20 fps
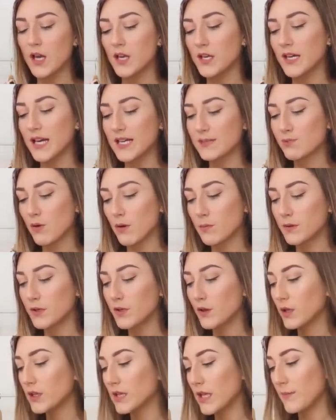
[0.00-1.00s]
You guys probably
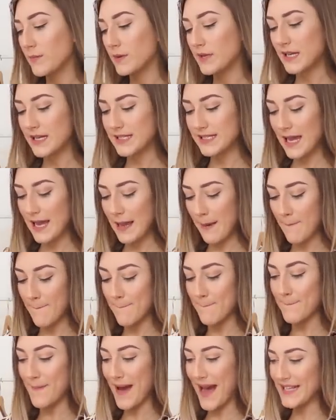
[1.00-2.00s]
know leopard is a
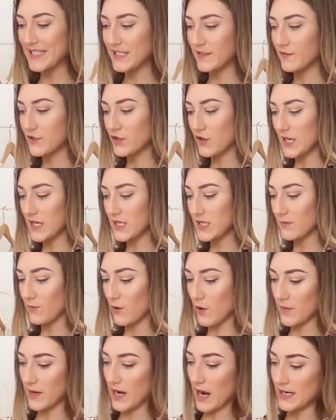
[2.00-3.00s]
massive trend at the
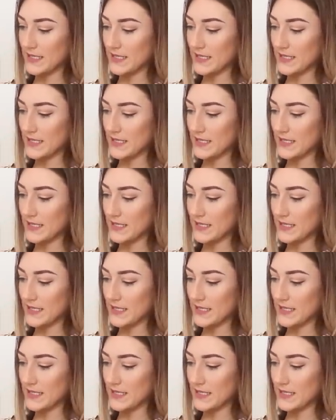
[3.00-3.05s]
moment.